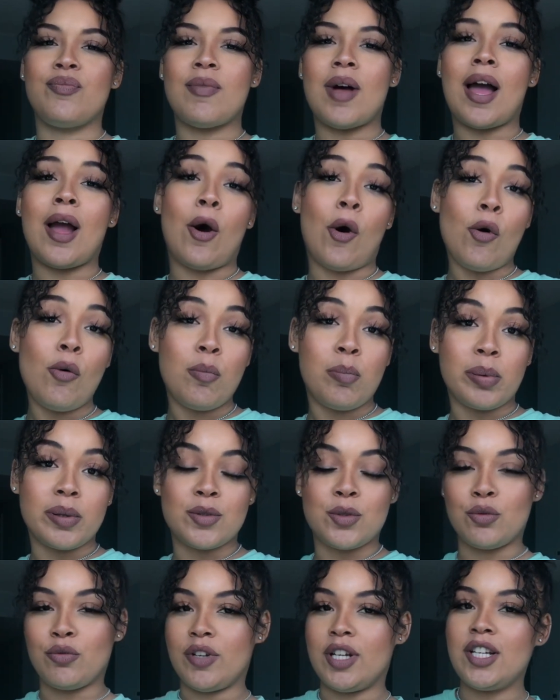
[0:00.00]
hope
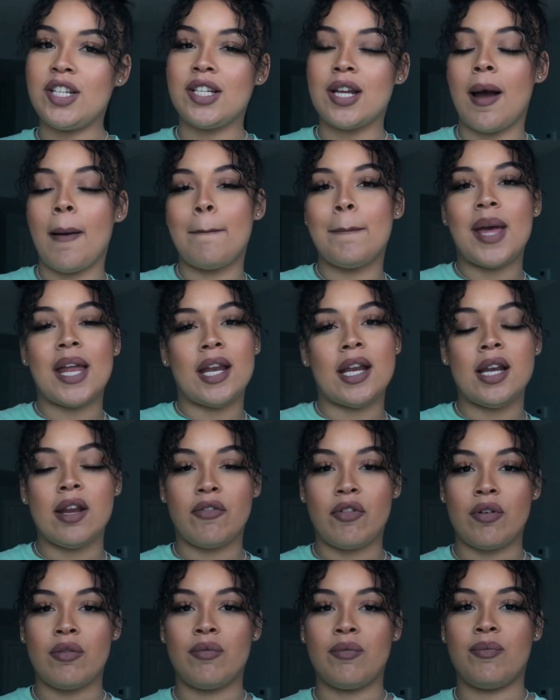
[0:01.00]
to reach many
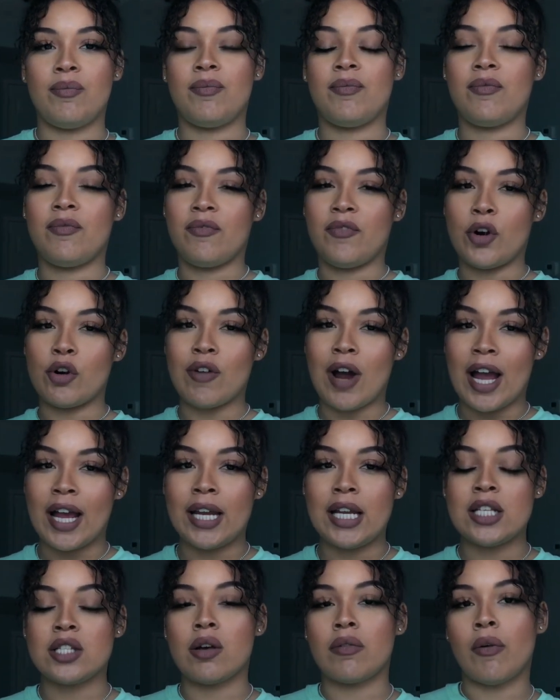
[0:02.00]
different
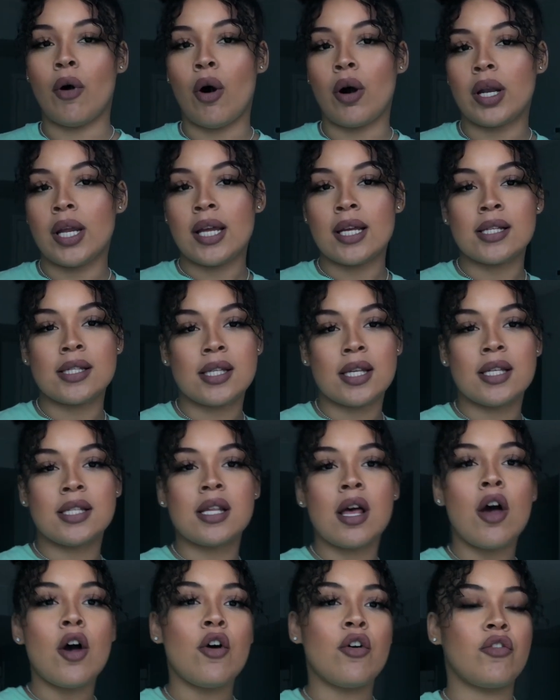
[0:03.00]
varieties of audiences
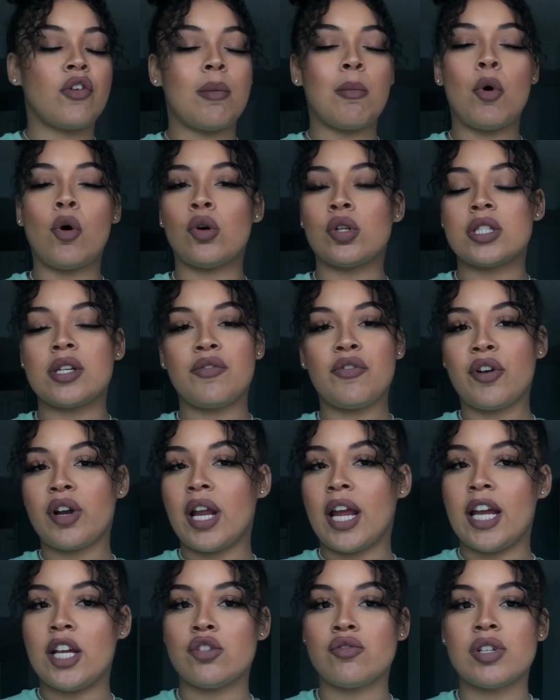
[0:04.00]
from all
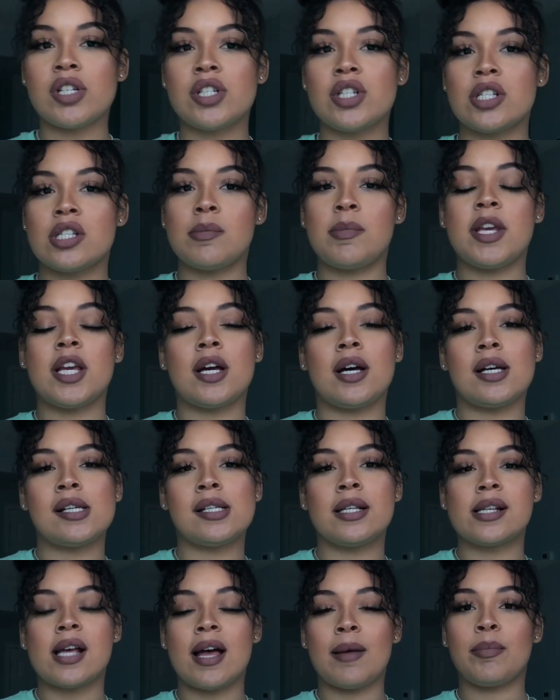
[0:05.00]
different age ranges,
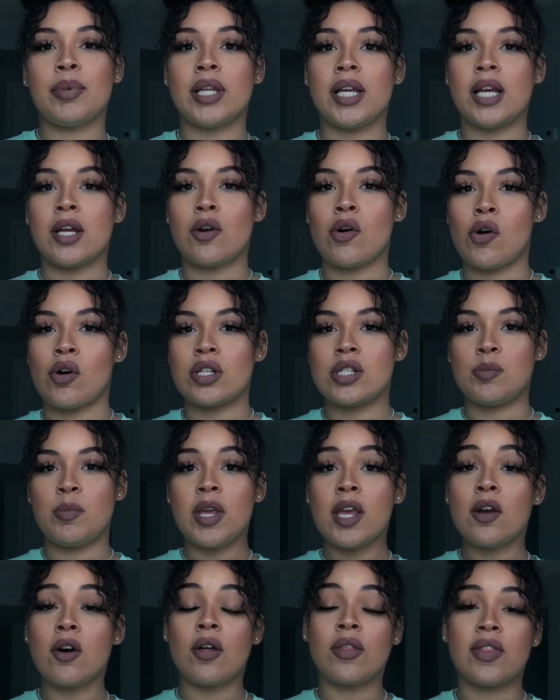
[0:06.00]
because I plan on
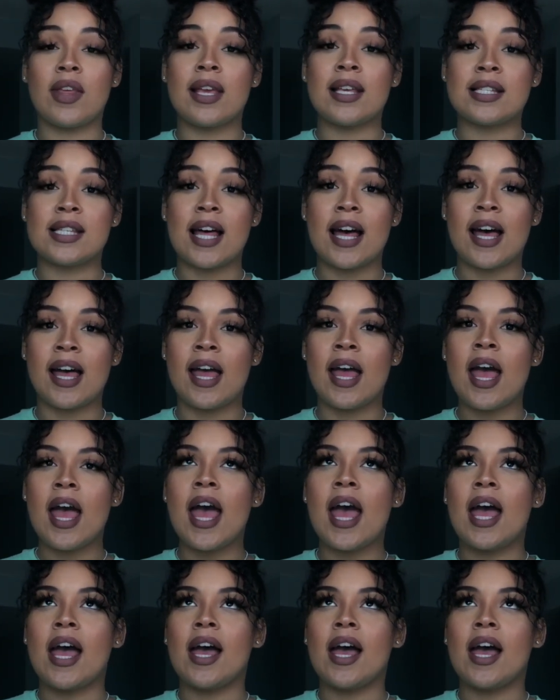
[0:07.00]
speaking on things that